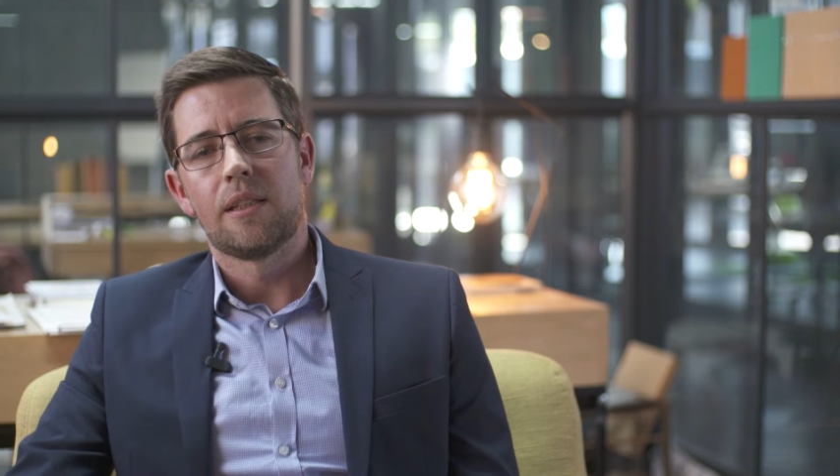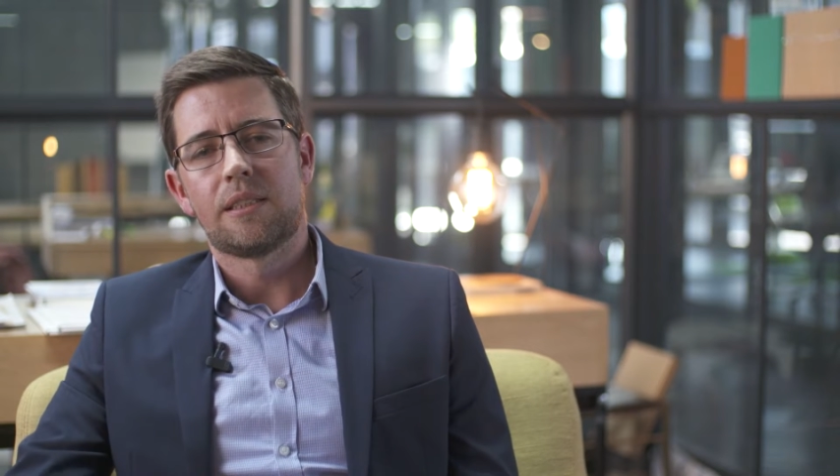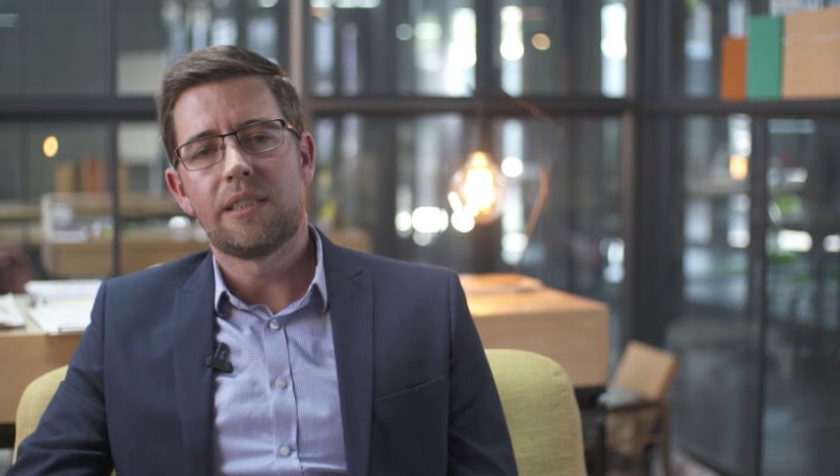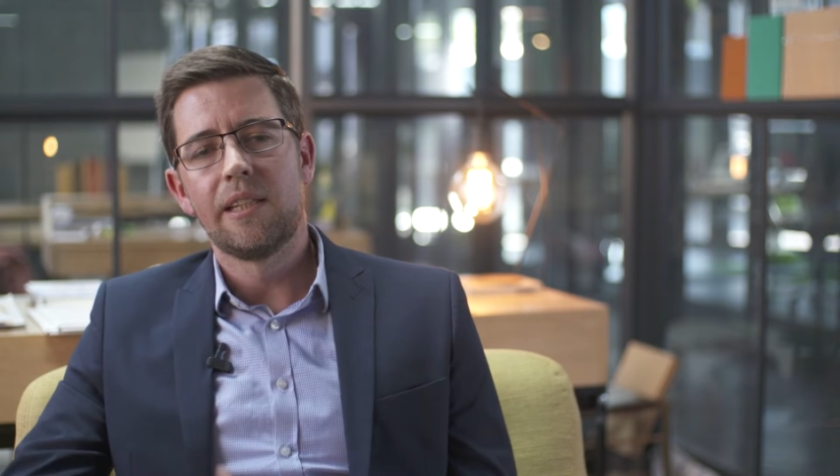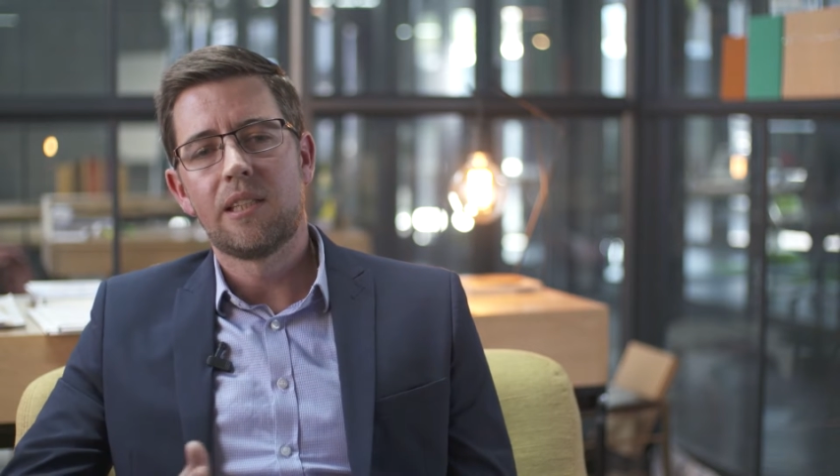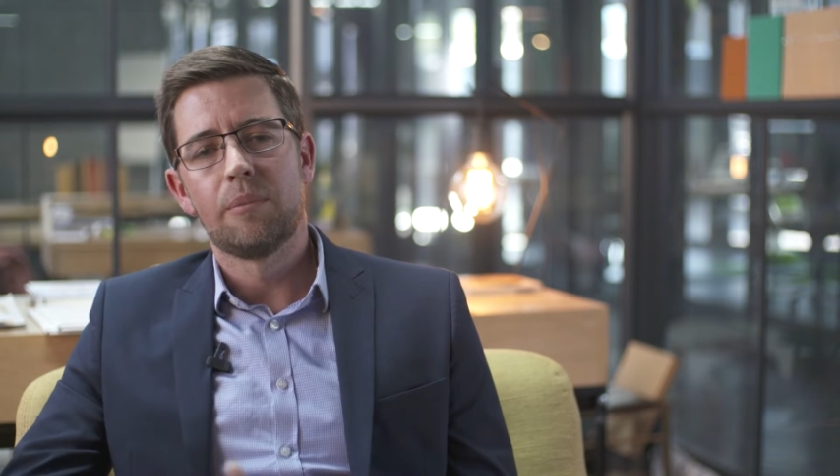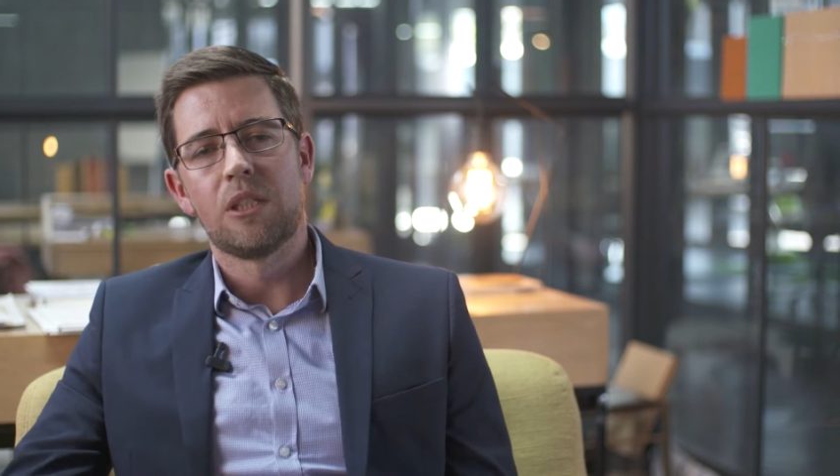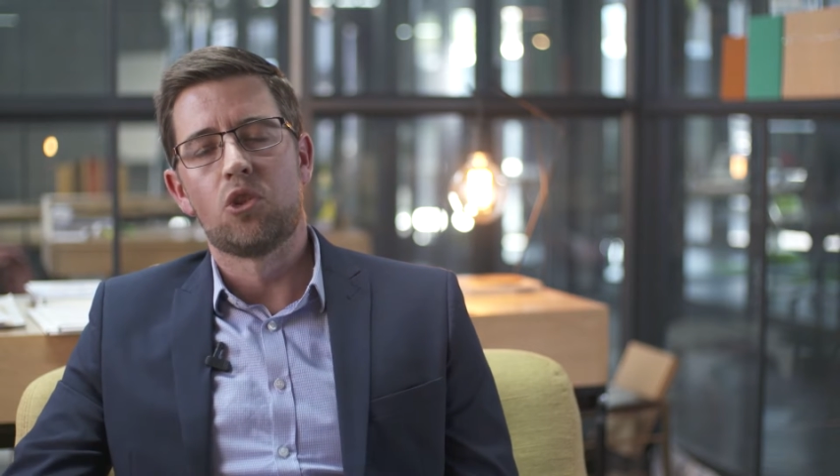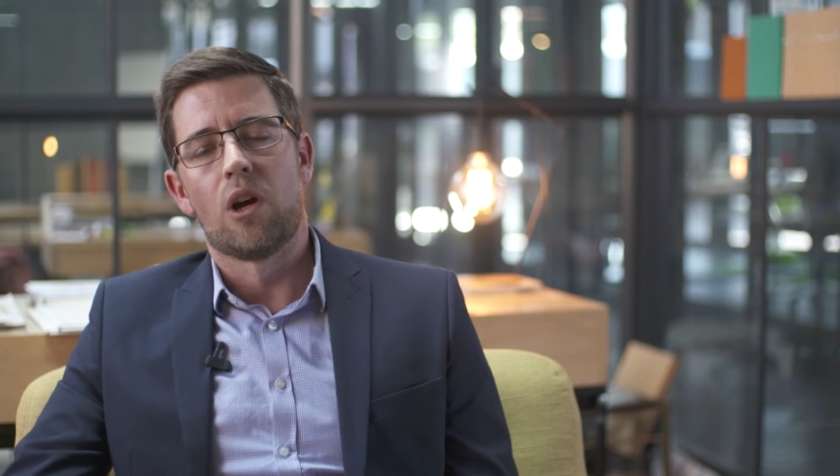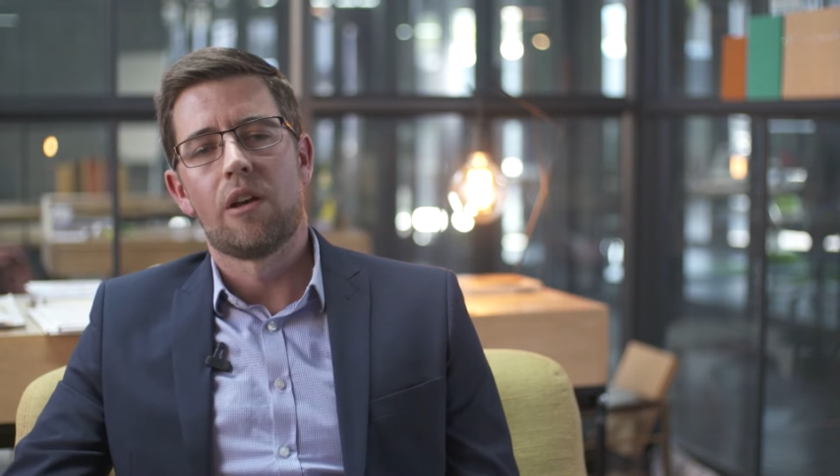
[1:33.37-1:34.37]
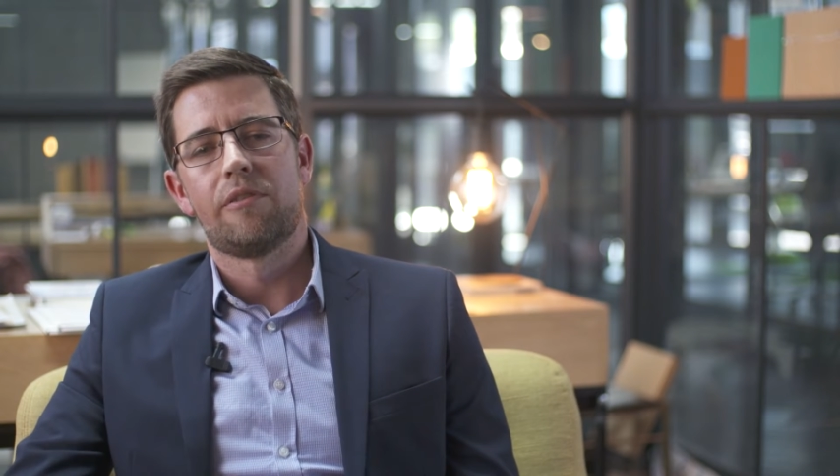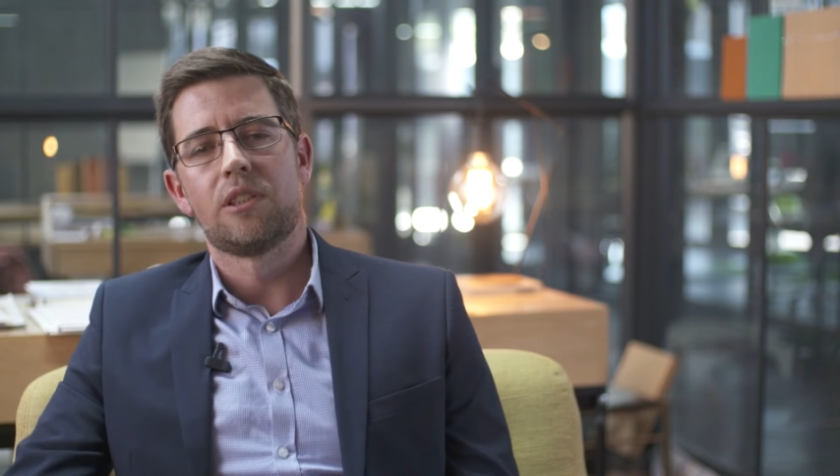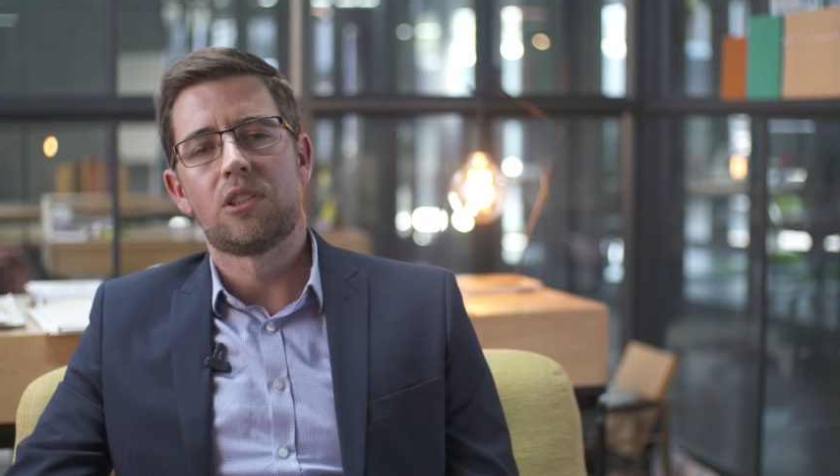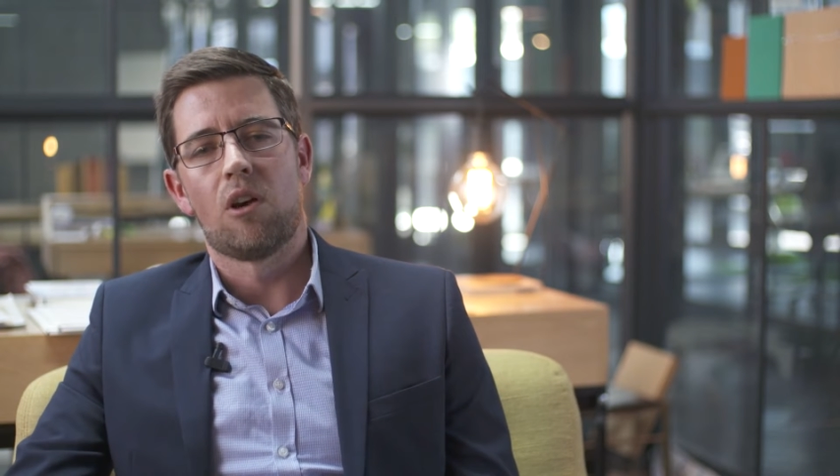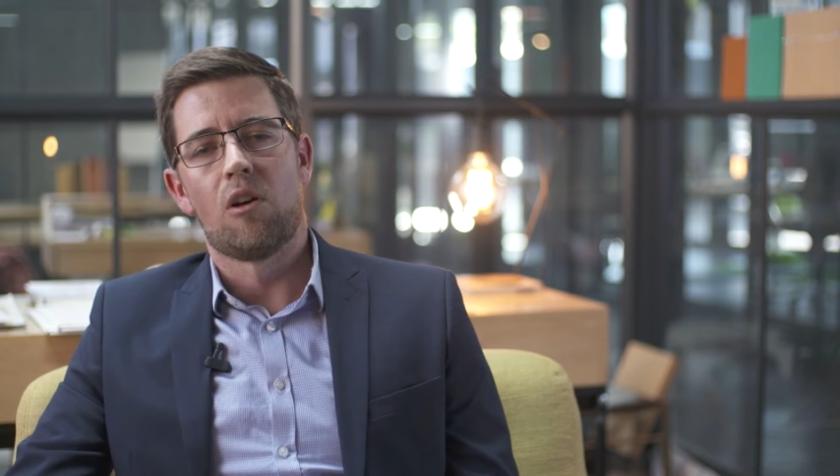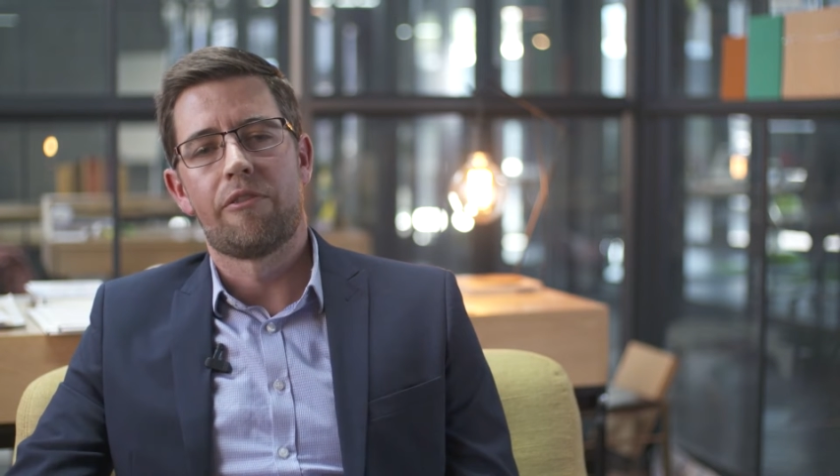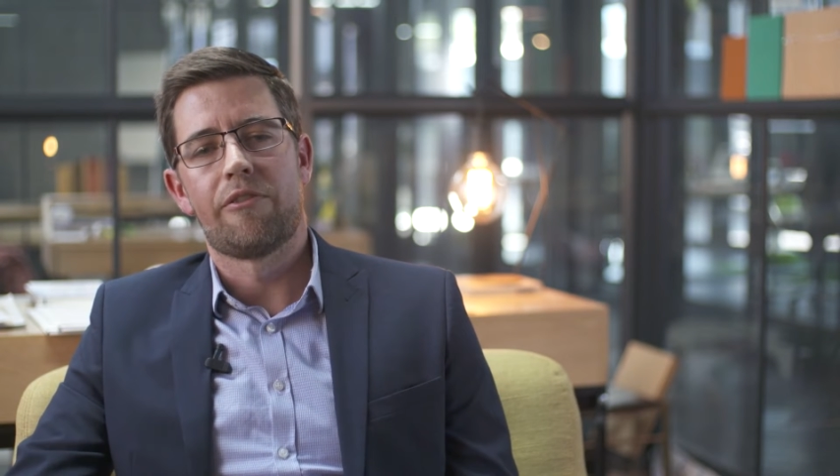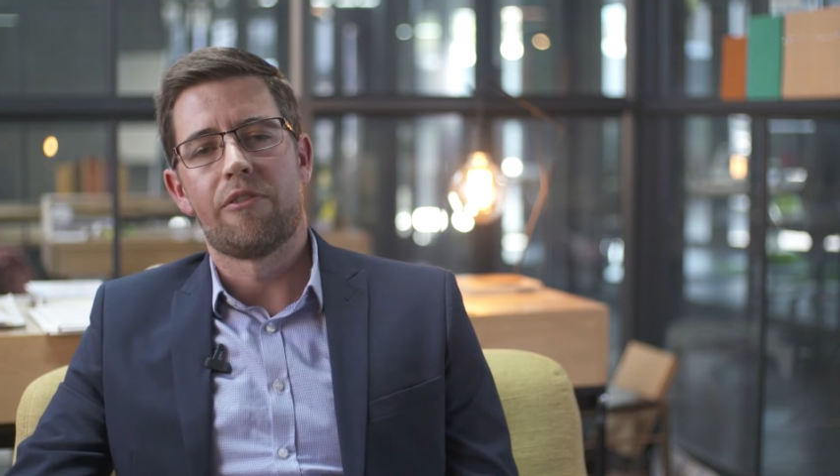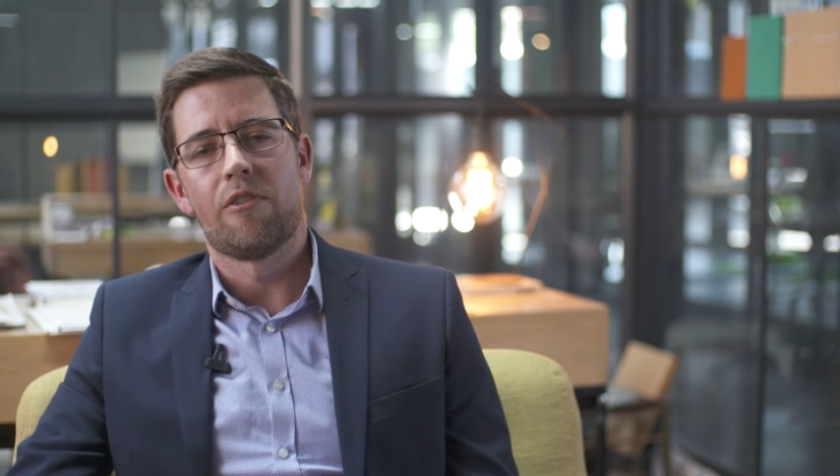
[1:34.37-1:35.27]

sentiment drivers of